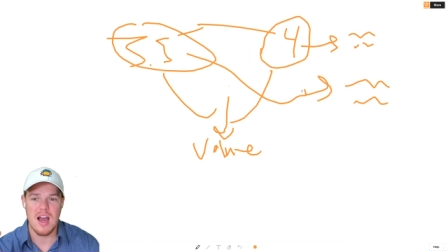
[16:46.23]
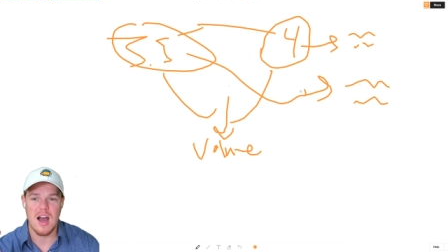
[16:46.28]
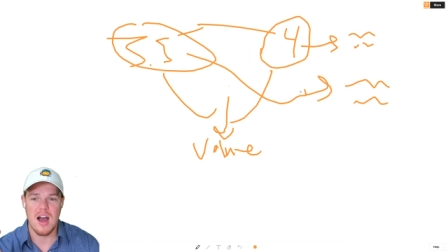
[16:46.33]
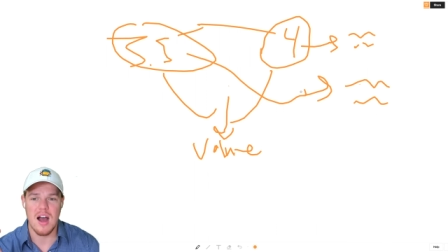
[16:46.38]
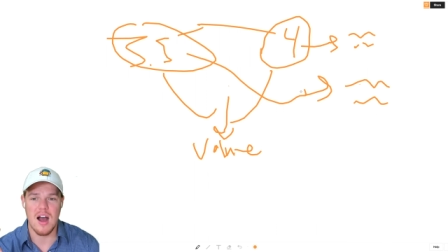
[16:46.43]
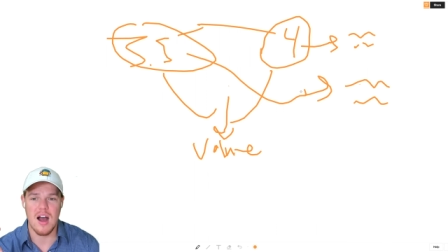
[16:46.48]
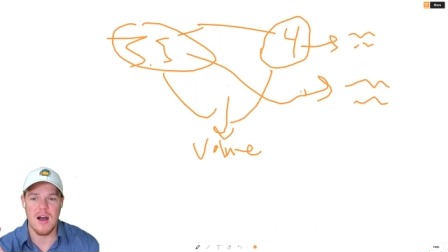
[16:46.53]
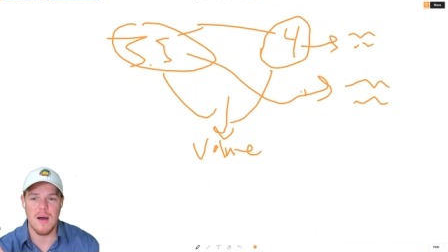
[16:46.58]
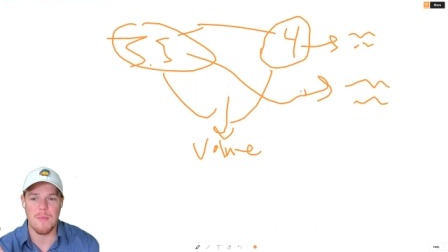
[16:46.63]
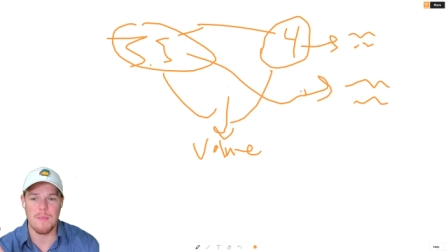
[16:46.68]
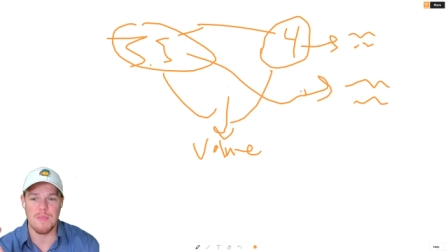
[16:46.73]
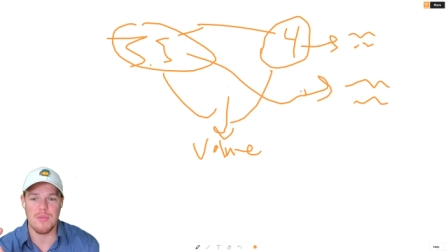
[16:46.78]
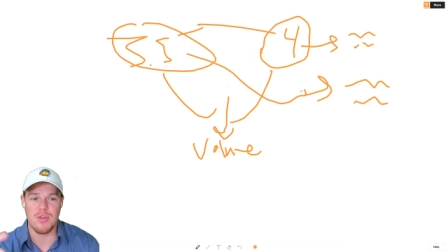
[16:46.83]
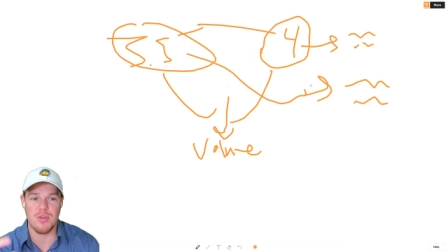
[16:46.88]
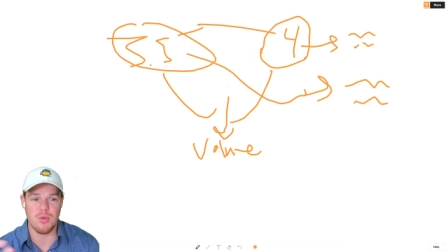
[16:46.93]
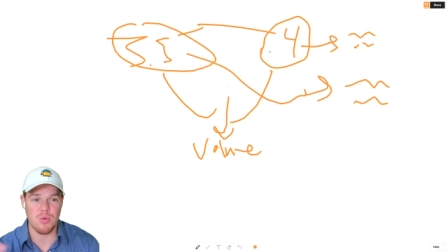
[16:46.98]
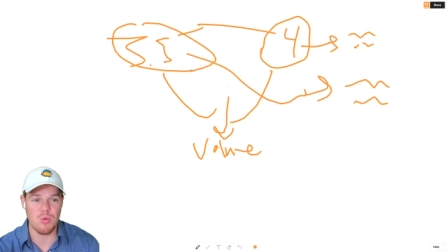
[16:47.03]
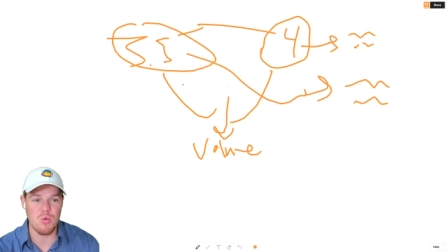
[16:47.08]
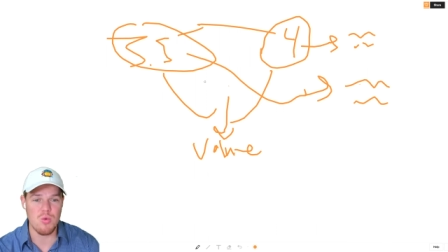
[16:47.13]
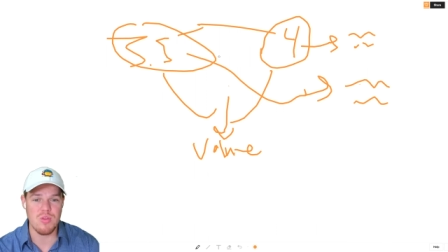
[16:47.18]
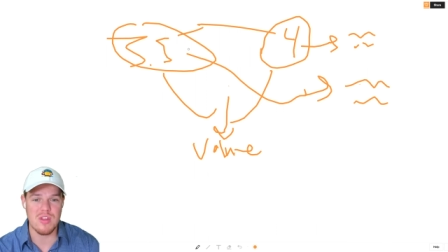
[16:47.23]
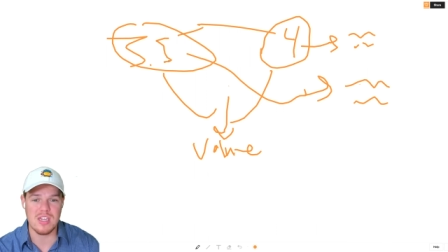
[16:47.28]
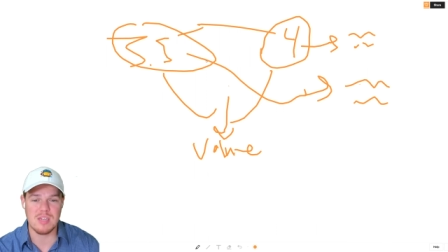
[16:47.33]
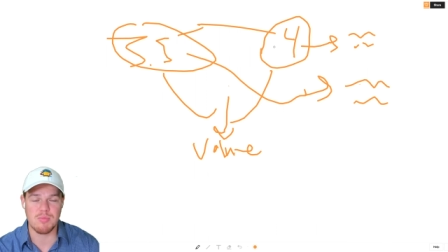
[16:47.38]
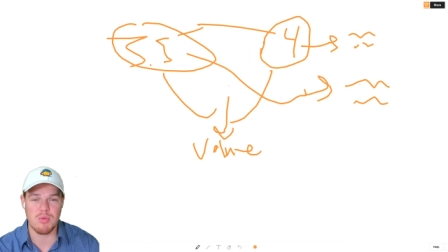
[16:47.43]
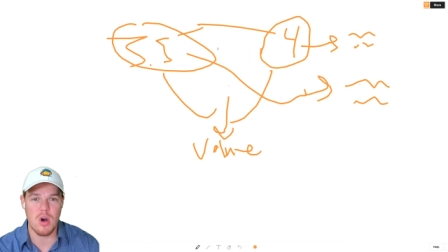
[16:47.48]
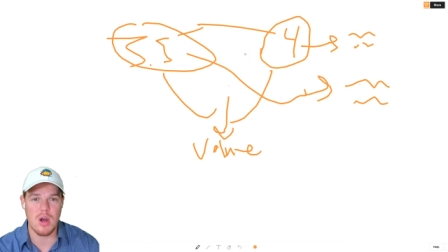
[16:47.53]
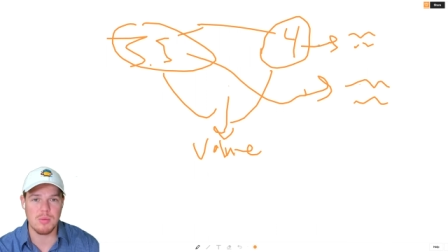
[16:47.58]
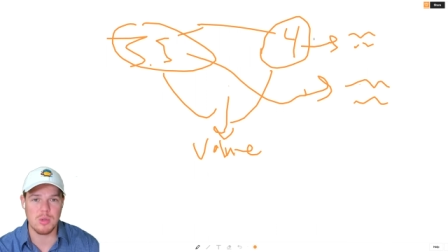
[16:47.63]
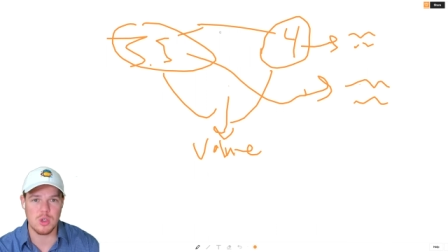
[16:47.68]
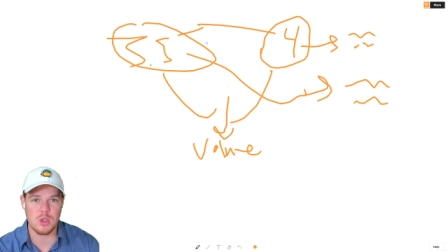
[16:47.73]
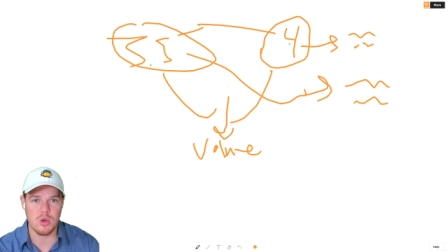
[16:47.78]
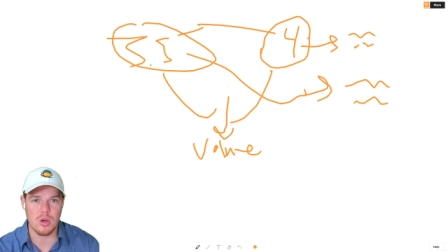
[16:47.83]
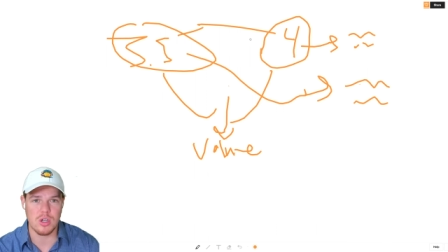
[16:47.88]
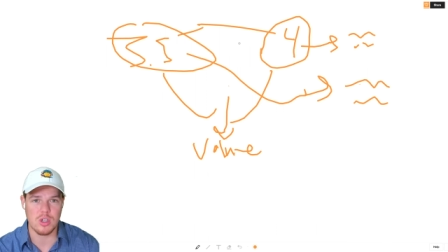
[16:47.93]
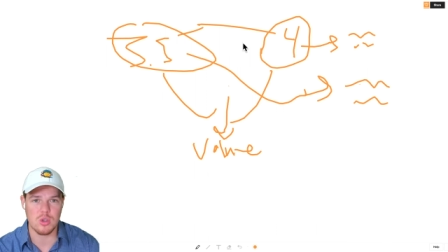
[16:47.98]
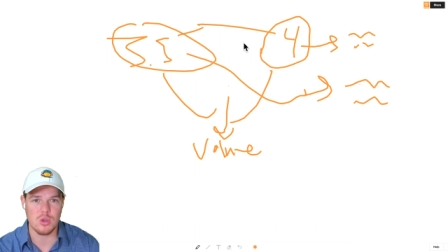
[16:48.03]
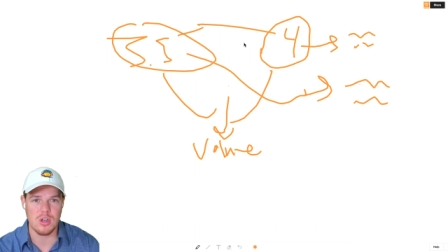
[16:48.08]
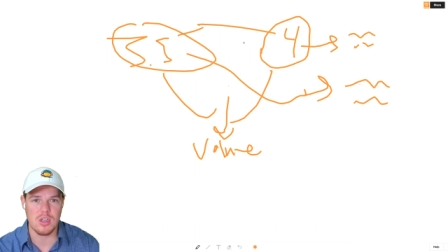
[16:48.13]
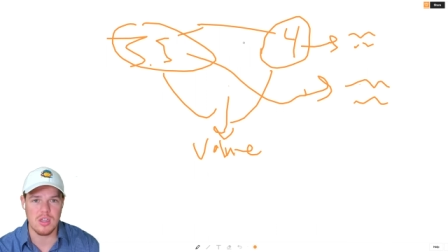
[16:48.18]
um, through this prompt
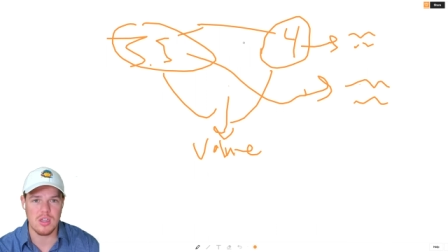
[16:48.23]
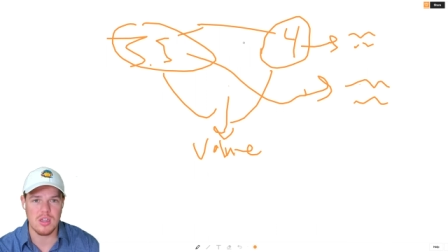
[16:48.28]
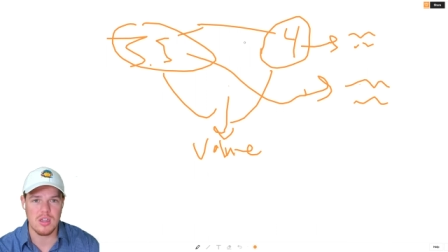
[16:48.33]
structuring.